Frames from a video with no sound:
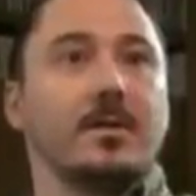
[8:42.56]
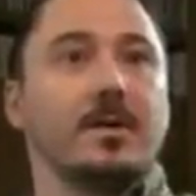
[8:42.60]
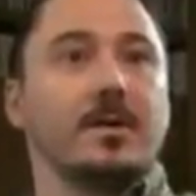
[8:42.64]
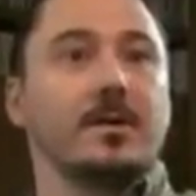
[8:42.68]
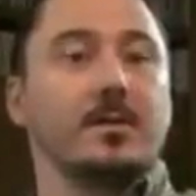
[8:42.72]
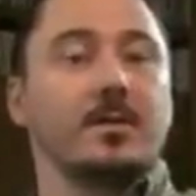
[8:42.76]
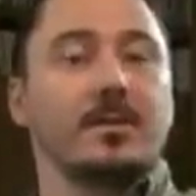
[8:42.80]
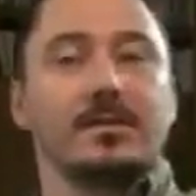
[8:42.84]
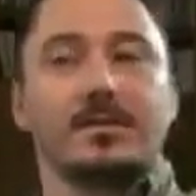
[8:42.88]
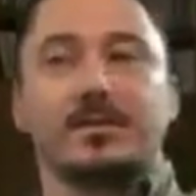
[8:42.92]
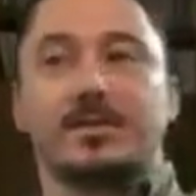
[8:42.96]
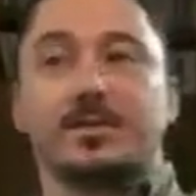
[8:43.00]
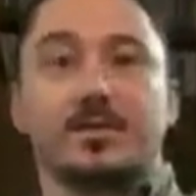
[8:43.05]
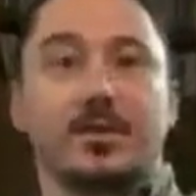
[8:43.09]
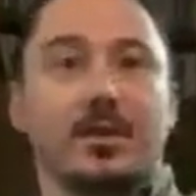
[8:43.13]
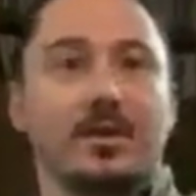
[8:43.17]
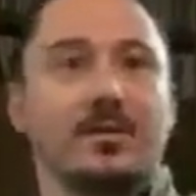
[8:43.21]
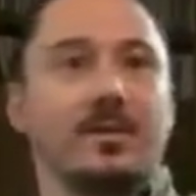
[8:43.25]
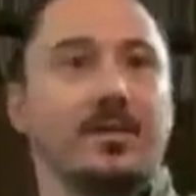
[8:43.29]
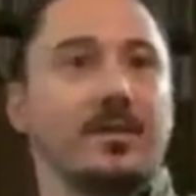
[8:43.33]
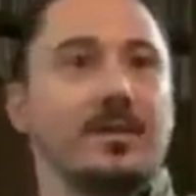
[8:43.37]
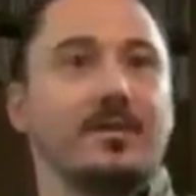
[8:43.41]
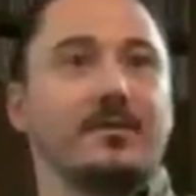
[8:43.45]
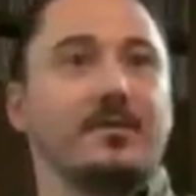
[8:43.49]
where you weren't
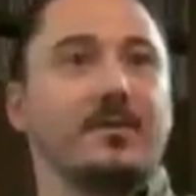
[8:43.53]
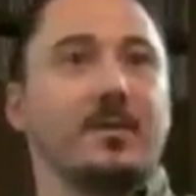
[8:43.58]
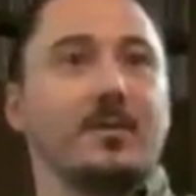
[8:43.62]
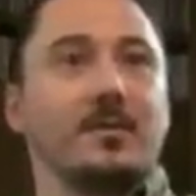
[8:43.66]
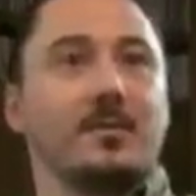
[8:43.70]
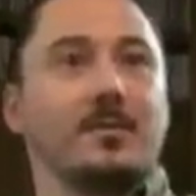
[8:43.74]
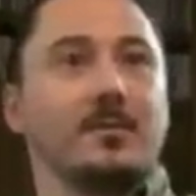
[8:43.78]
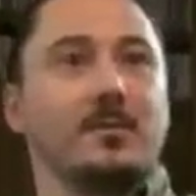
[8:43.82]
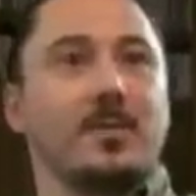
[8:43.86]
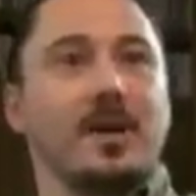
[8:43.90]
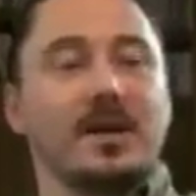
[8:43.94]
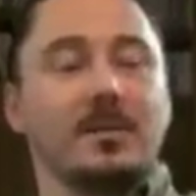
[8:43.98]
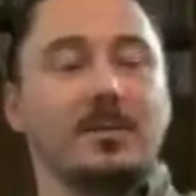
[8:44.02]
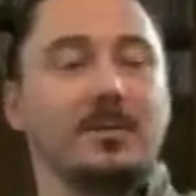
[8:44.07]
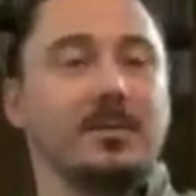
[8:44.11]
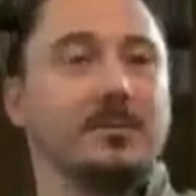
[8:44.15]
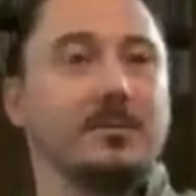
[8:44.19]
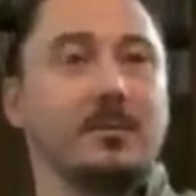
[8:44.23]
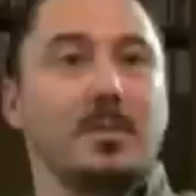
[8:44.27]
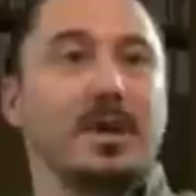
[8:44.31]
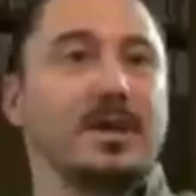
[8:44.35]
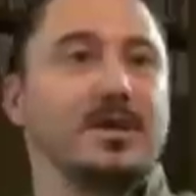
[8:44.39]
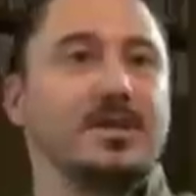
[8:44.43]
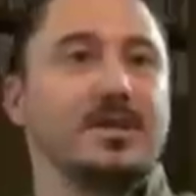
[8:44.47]
struggling from
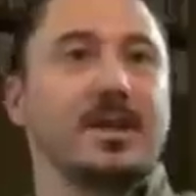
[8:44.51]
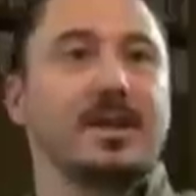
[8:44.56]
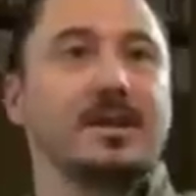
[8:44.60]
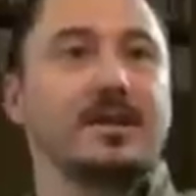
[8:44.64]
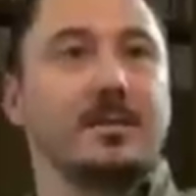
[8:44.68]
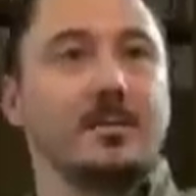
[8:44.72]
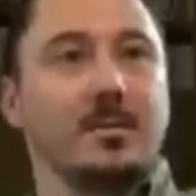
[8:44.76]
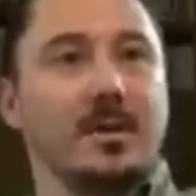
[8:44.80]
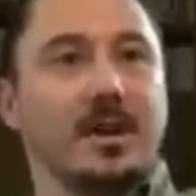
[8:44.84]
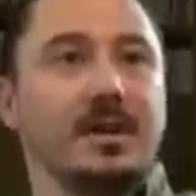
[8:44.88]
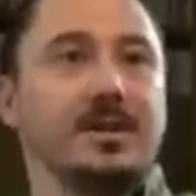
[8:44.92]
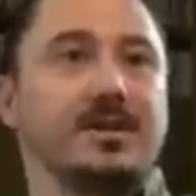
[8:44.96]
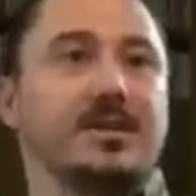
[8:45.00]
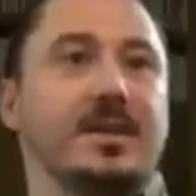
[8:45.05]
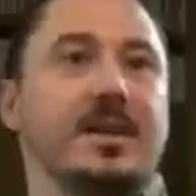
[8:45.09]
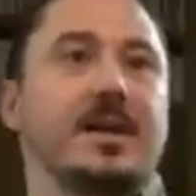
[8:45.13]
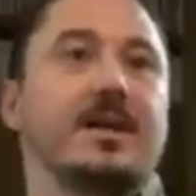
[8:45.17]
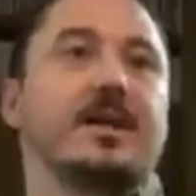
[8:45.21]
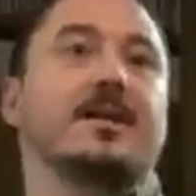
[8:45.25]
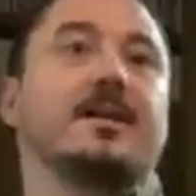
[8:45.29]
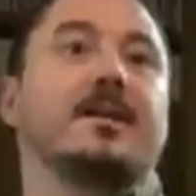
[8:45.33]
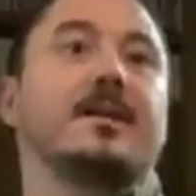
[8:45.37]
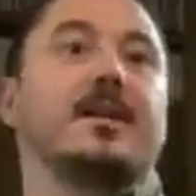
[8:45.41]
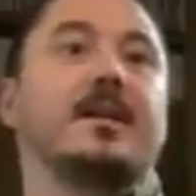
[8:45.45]
paycheck to
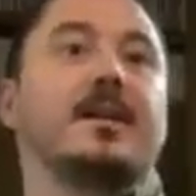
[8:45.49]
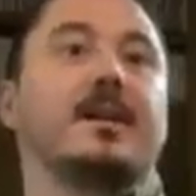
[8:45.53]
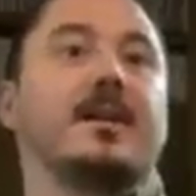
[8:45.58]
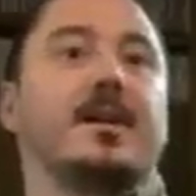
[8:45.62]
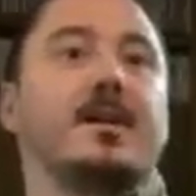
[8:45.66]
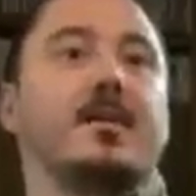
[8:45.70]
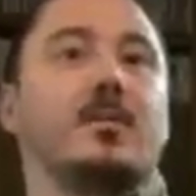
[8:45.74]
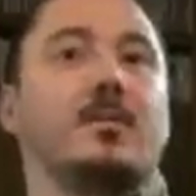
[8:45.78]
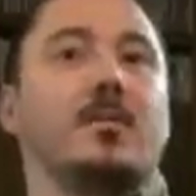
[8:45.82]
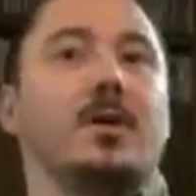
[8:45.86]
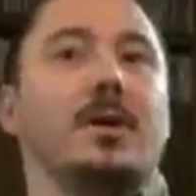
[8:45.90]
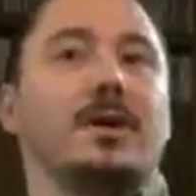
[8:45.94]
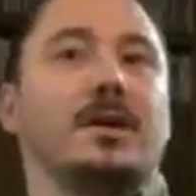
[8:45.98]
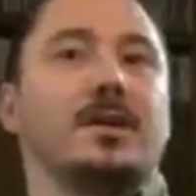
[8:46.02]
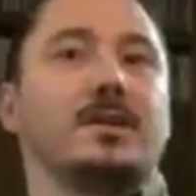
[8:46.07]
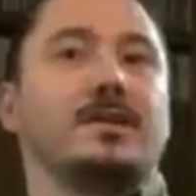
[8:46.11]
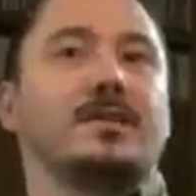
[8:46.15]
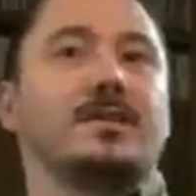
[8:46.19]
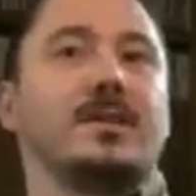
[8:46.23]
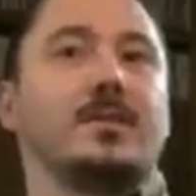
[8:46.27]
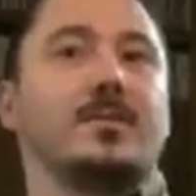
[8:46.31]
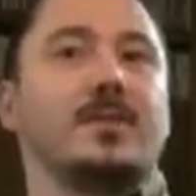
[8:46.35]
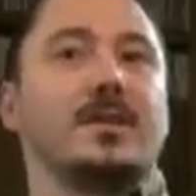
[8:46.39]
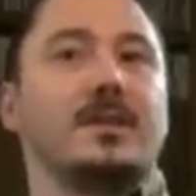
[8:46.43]
paycheck. But
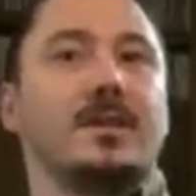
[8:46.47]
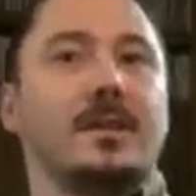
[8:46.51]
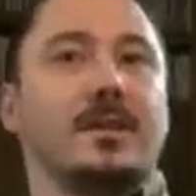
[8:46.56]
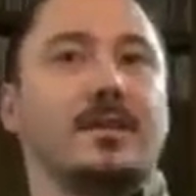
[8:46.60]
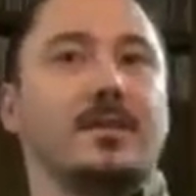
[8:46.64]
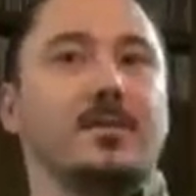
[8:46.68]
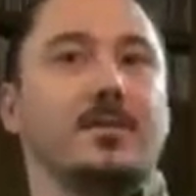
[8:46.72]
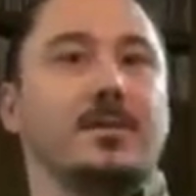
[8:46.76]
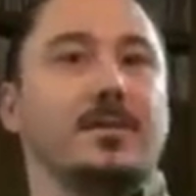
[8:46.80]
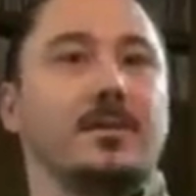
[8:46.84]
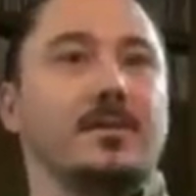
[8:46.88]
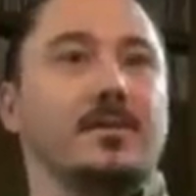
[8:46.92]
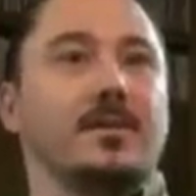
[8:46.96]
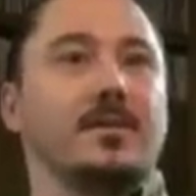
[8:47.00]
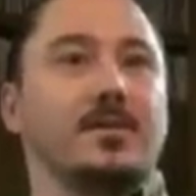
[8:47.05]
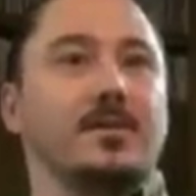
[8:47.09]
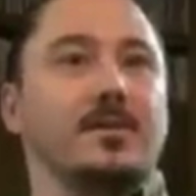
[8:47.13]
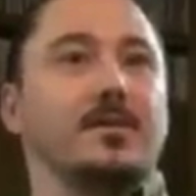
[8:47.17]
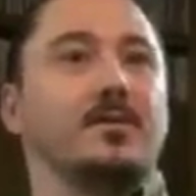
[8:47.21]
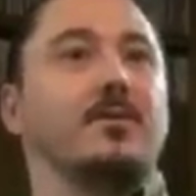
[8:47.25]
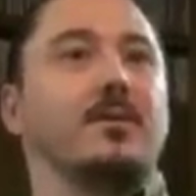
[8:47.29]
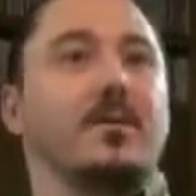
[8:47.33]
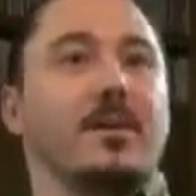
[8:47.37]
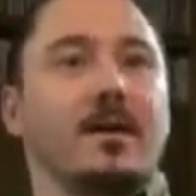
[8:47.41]
it's something that you
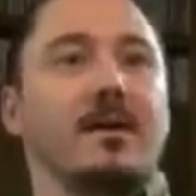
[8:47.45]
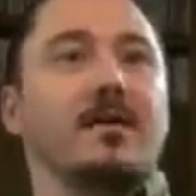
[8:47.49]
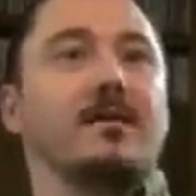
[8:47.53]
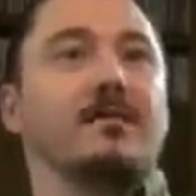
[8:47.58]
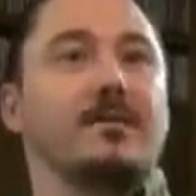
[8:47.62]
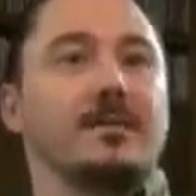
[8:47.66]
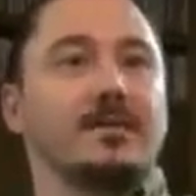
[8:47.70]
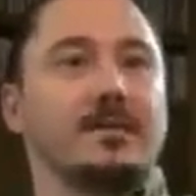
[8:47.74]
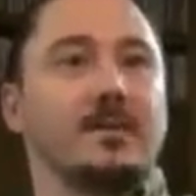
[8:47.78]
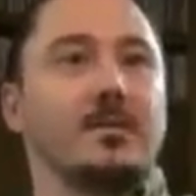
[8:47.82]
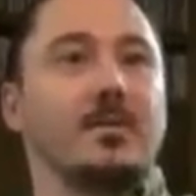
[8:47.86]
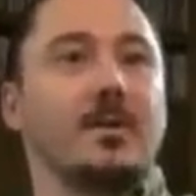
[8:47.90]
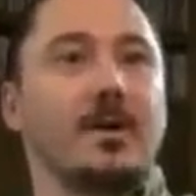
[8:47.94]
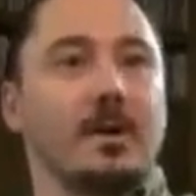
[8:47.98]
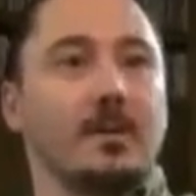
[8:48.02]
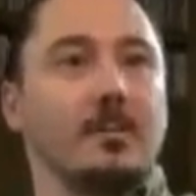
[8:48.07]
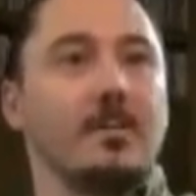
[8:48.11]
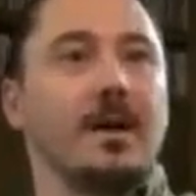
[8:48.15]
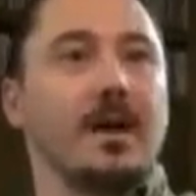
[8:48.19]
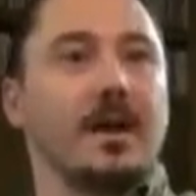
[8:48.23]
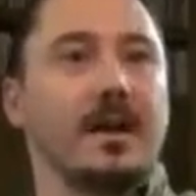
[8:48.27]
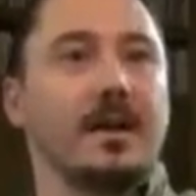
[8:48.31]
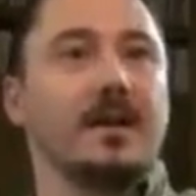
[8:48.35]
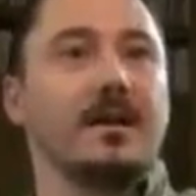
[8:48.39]
love as a
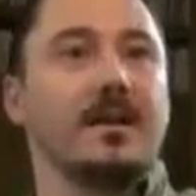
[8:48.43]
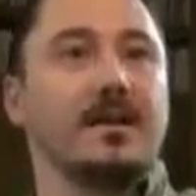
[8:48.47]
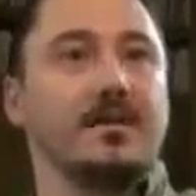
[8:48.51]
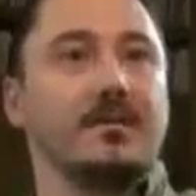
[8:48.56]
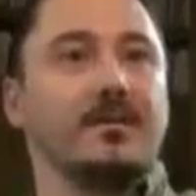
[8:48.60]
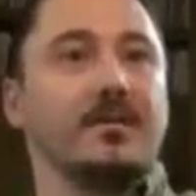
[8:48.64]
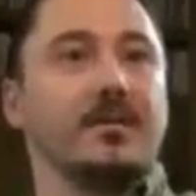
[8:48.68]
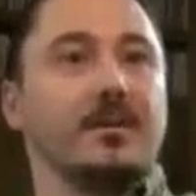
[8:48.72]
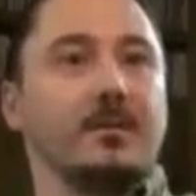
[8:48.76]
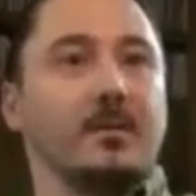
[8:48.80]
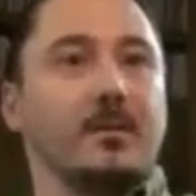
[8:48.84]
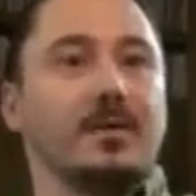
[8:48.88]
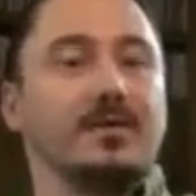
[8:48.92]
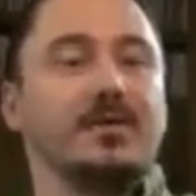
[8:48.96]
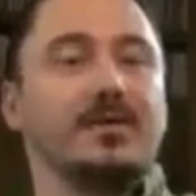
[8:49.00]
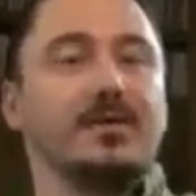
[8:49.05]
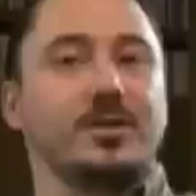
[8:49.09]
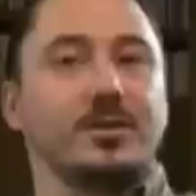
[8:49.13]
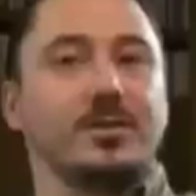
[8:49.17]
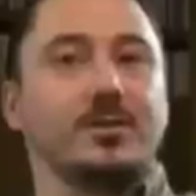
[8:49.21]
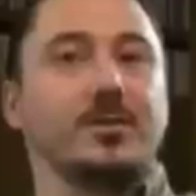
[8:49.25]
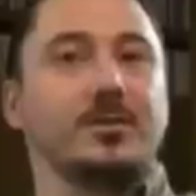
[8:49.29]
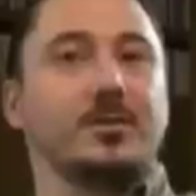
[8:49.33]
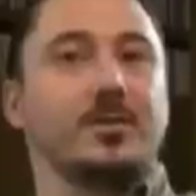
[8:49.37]
paramedic.
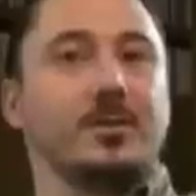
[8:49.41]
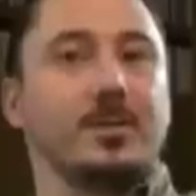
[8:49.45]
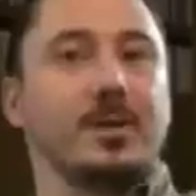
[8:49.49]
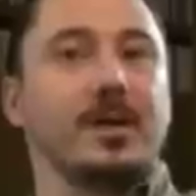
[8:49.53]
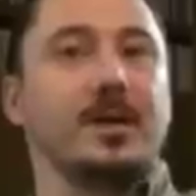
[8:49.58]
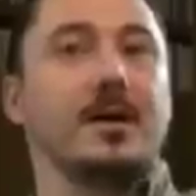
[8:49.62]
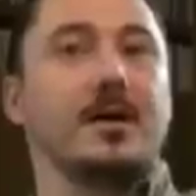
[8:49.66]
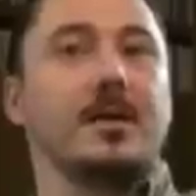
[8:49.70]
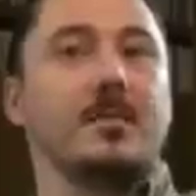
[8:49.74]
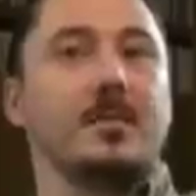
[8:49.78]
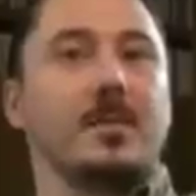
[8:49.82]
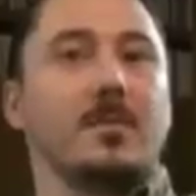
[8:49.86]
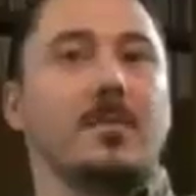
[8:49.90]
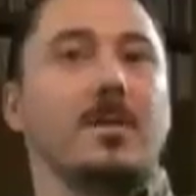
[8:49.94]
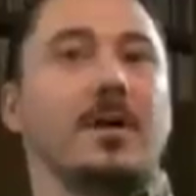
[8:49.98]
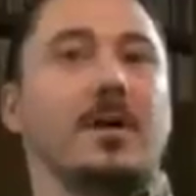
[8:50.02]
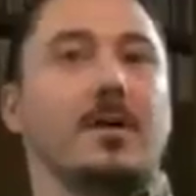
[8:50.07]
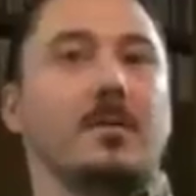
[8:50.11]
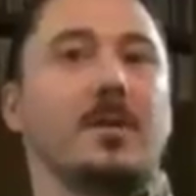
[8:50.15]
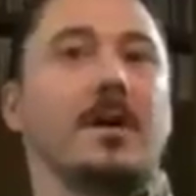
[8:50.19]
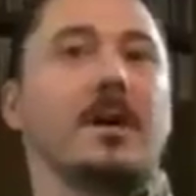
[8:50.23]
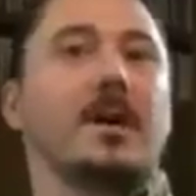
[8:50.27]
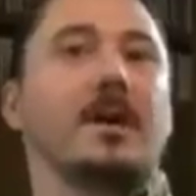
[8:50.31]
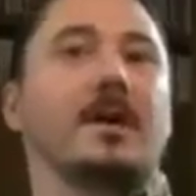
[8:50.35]
Once you become a
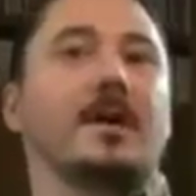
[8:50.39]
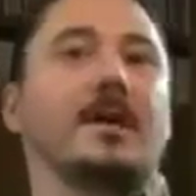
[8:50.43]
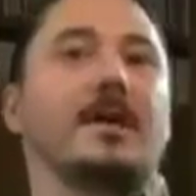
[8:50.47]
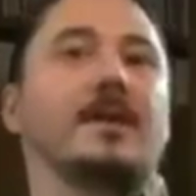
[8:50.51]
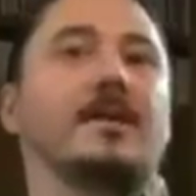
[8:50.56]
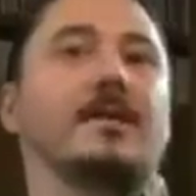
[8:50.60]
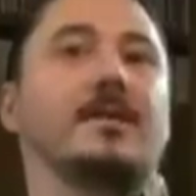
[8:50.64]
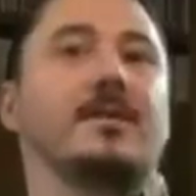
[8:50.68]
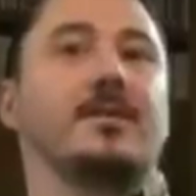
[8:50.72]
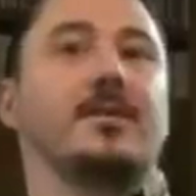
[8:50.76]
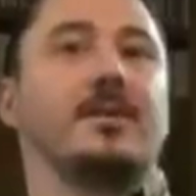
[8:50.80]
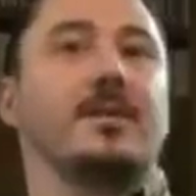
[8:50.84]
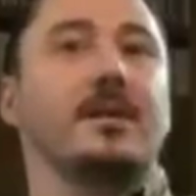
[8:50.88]
paramedic